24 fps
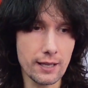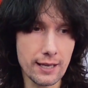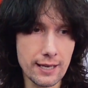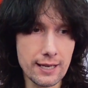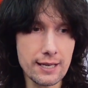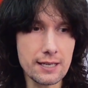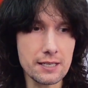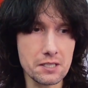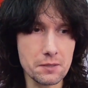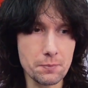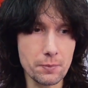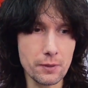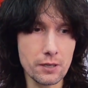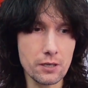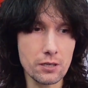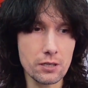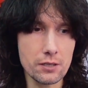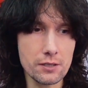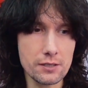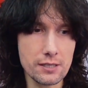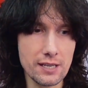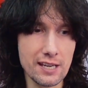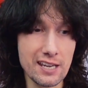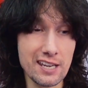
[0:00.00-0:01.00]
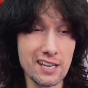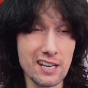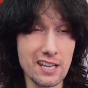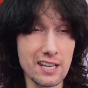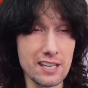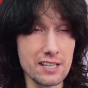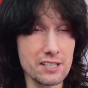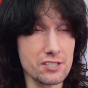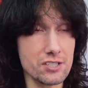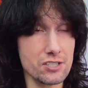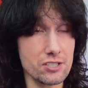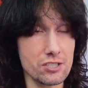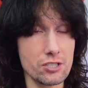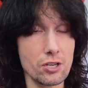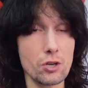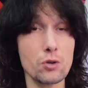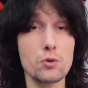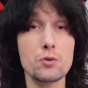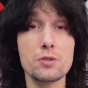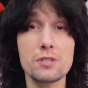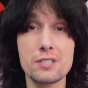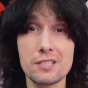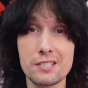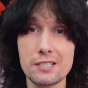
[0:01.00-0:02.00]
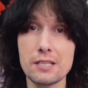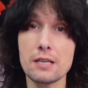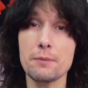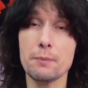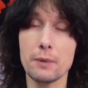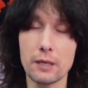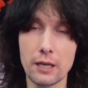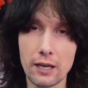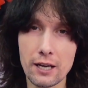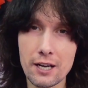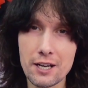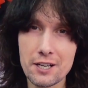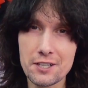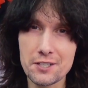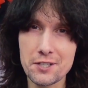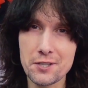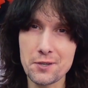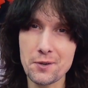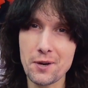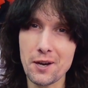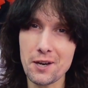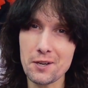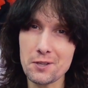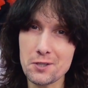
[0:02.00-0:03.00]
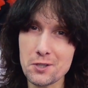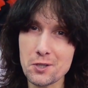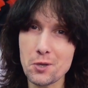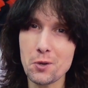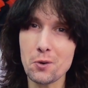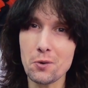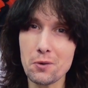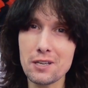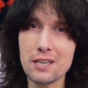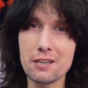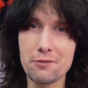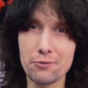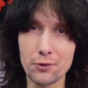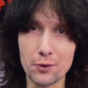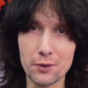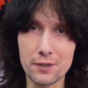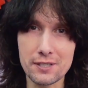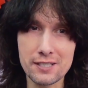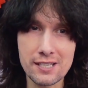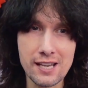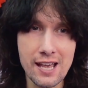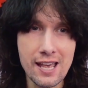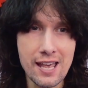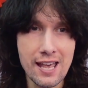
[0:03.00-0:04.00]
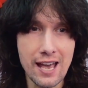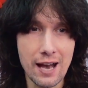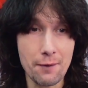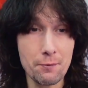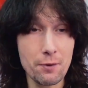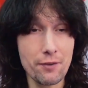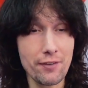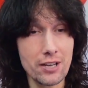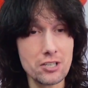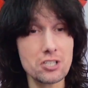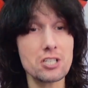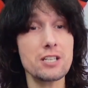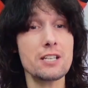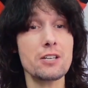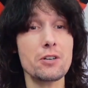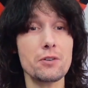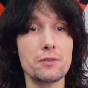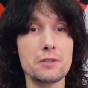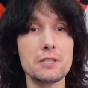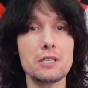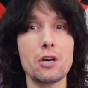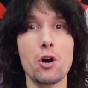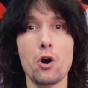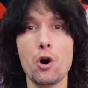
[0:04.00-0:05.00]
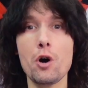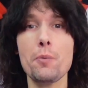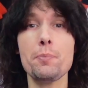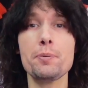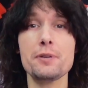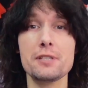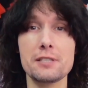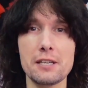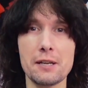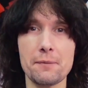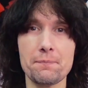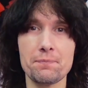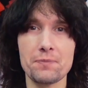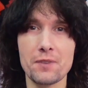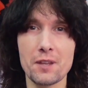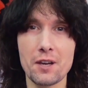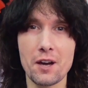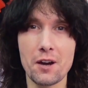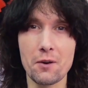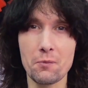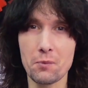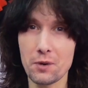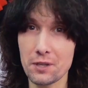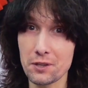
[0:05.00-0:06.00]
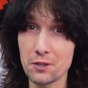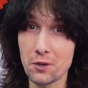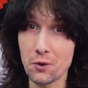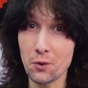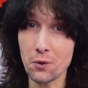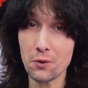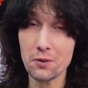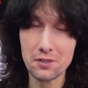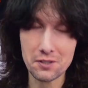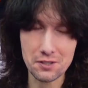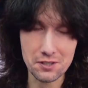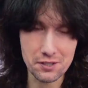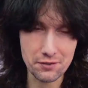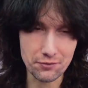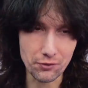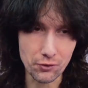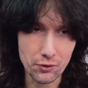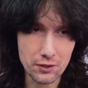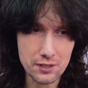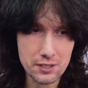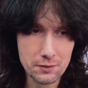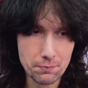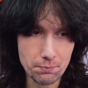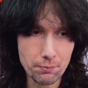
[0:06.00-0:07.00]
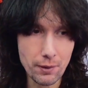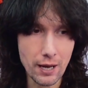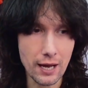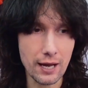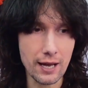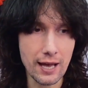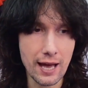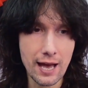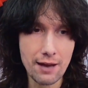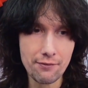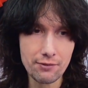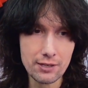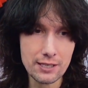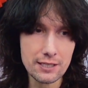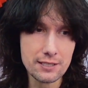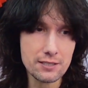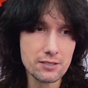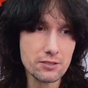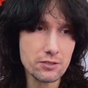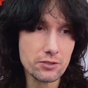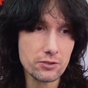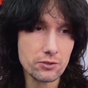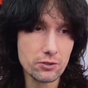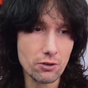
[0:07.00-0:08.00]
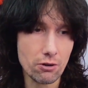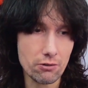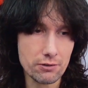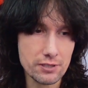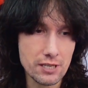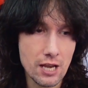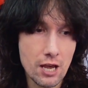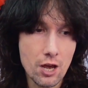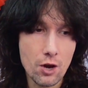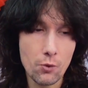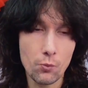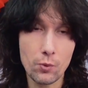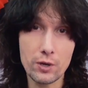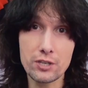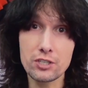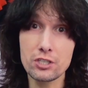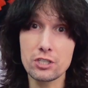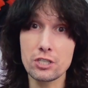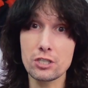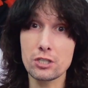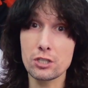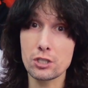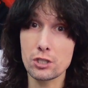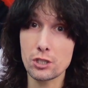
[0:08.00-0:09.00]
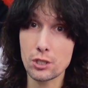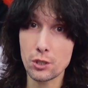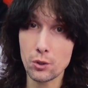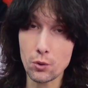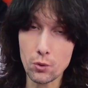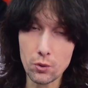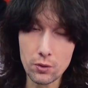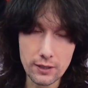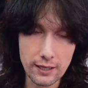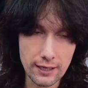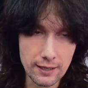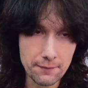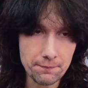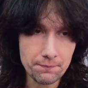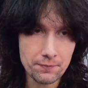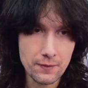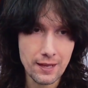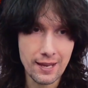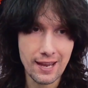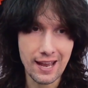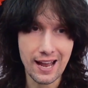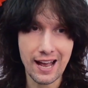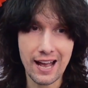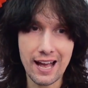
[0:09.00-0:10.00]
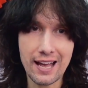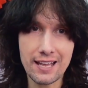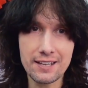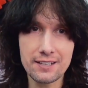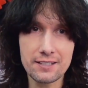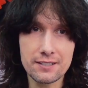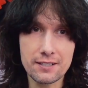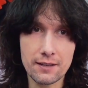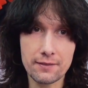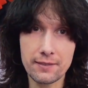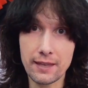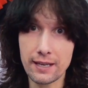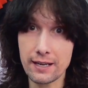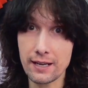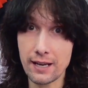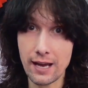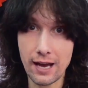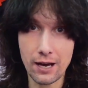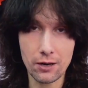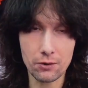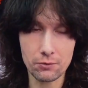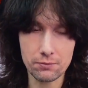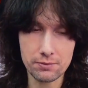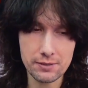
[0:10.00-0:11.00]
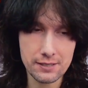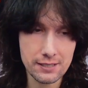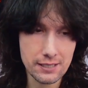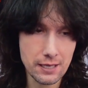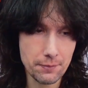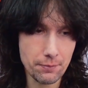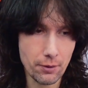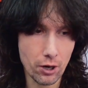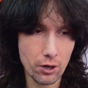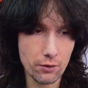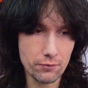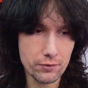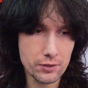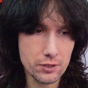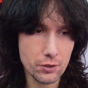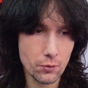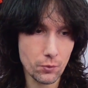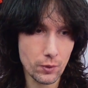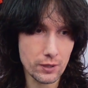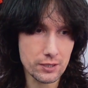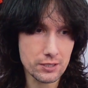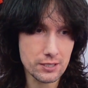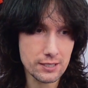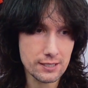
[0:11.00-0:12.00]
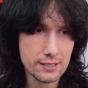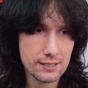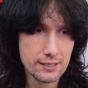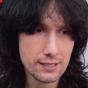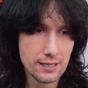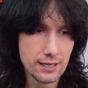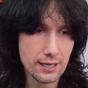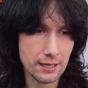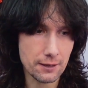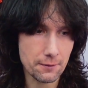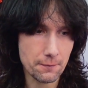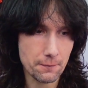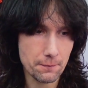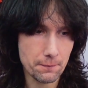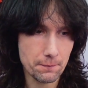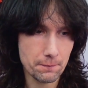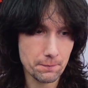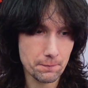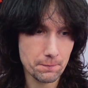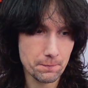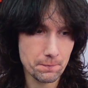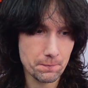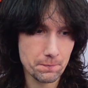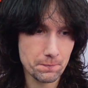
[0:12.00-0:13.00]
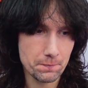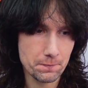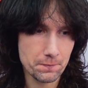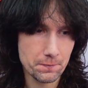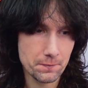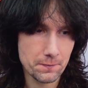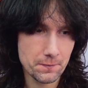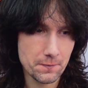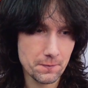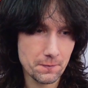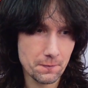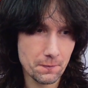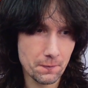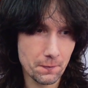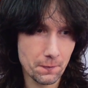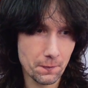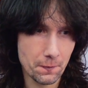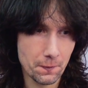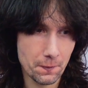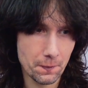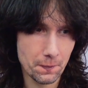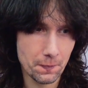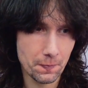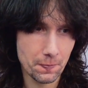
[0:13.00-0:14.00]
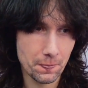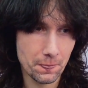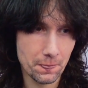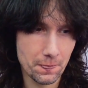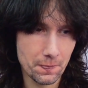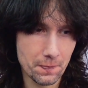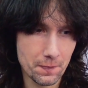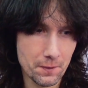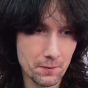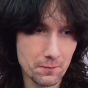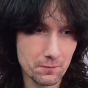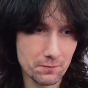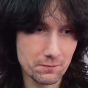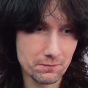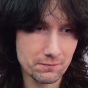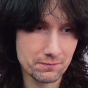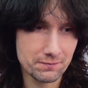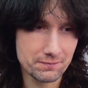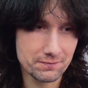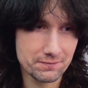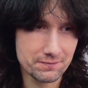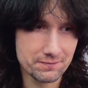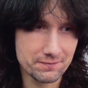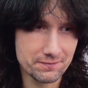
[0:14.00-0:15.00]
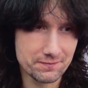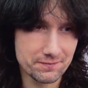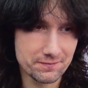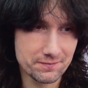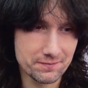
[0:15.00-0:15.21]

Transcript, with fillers: is because it is so similar to her talking voice. And we've actually got the opposite uh, with Gordon's voice, but have a listen to Doris when she's talking, and then I'll skip it over to when she's singing. My father used to sing this song to my mother when he was